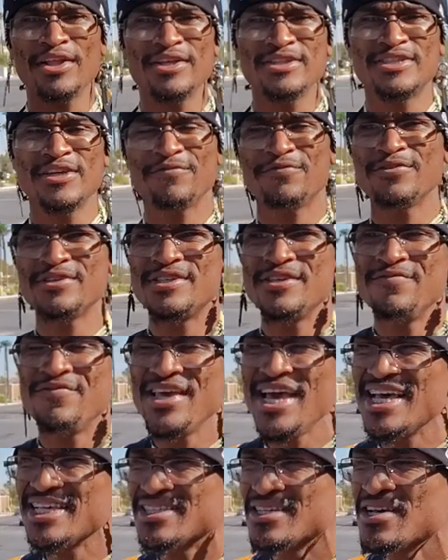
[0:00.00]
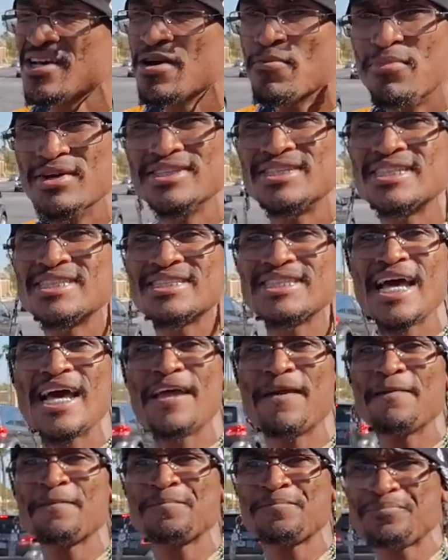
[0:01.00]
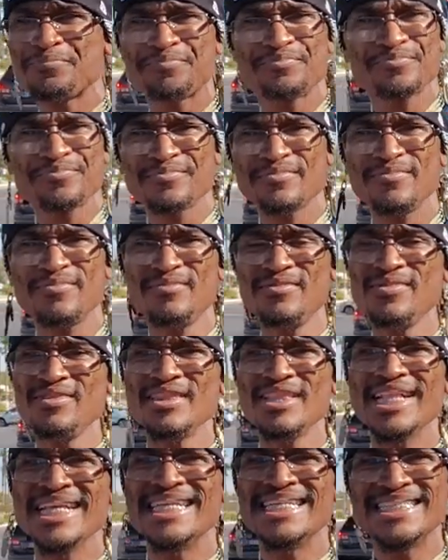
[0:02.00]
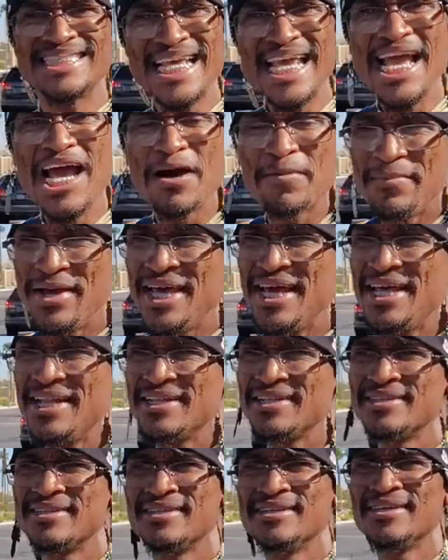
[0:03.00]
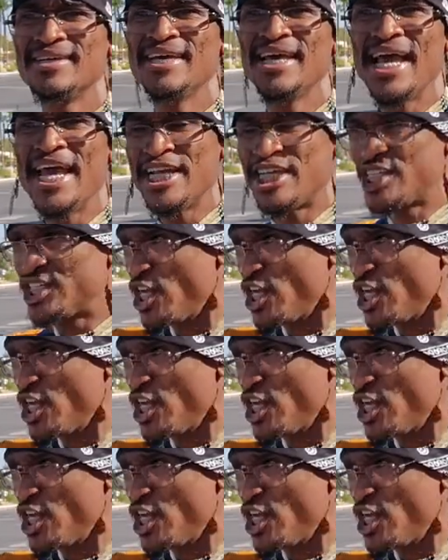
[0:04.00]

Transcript: nother different CVS. But it's just like, damn, man. It